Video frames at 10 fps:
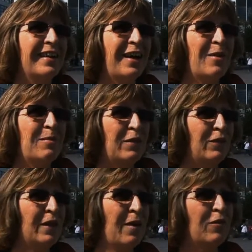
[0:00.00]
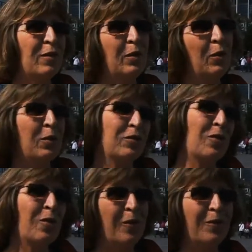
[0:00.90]
Um, if you come from the North
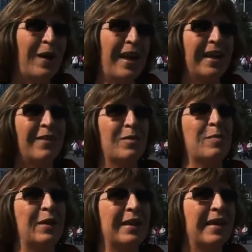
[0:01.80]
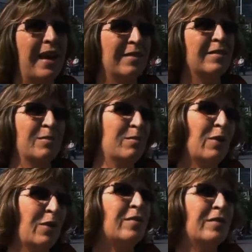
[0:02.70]
Shore, where everybody has
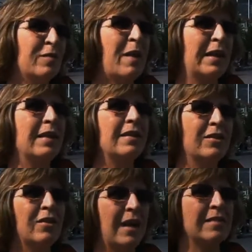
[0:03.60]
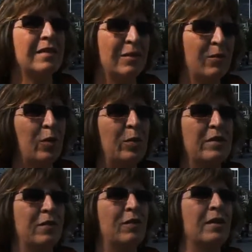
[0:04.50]
lots of money, your accent will be
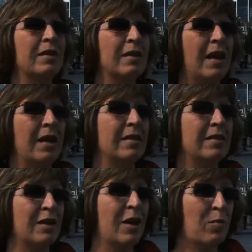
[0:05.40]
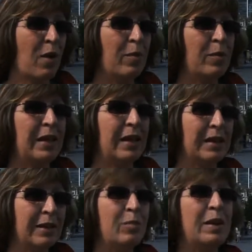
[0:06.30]
different and probably a
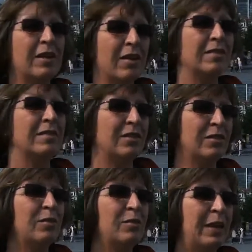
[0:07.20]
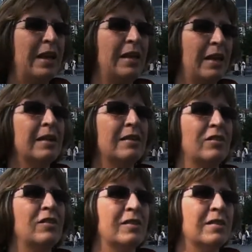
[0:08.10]
little bit closer to being English.